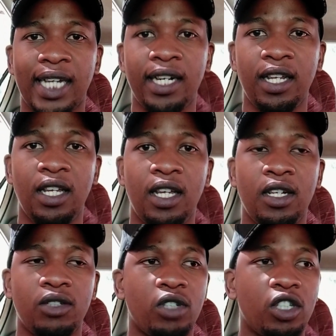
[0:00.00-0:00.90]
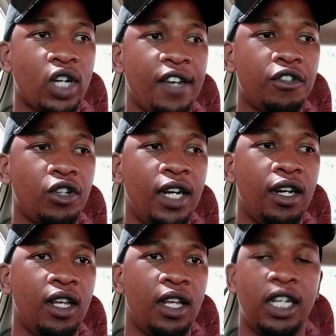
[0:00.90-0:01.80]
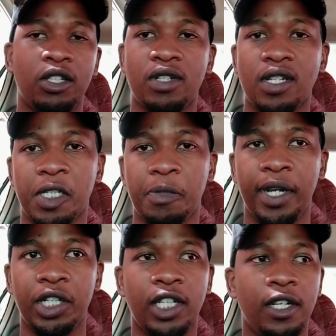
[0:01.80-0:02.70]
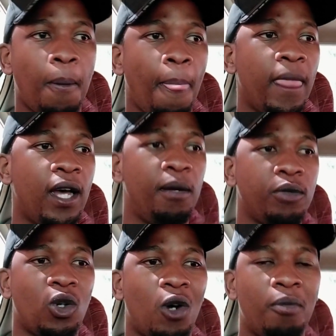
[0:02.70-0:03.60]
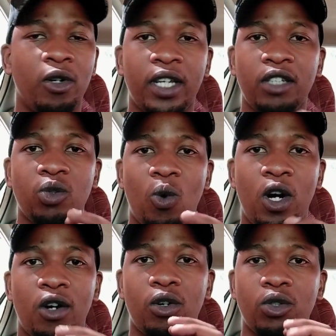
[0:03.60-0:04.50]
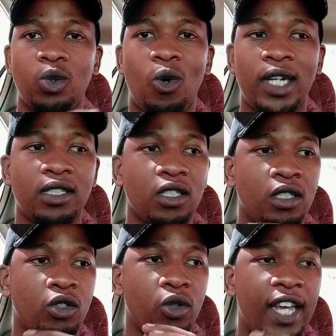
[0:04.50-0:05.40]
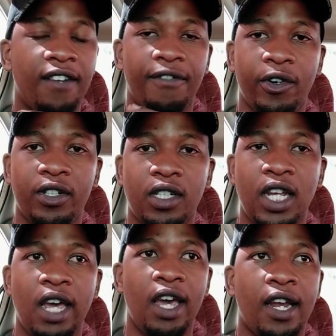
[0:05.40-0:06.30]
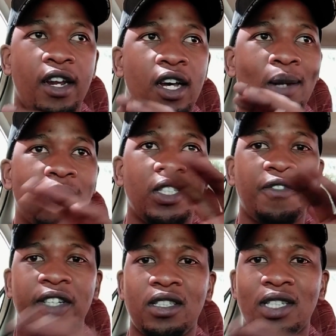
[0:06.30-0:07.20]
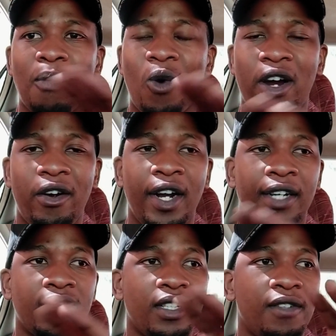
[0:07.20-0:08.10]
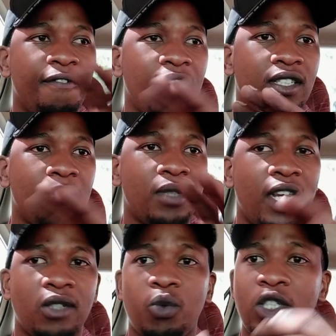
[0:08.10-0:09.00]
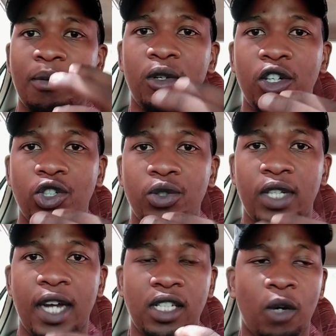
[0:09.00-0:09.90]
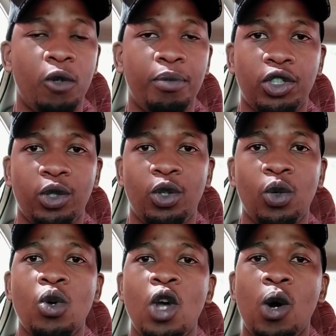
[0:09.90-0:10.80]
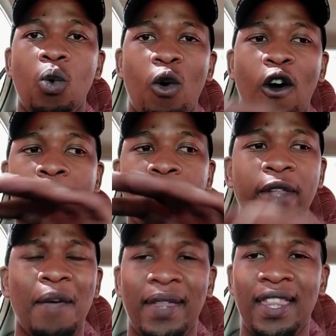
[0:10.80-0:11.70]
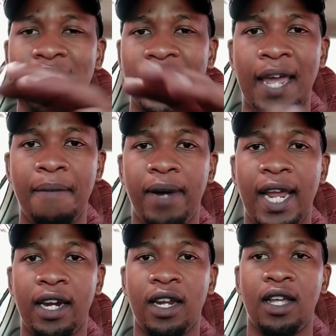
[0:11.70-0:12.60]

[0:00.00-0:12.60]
side, to the drivetrain, and to the suspension. So I'm looking to work towards into that first, and just fix some wirings and fix some things, which I'm going to show you guys. I will be showing you the game plan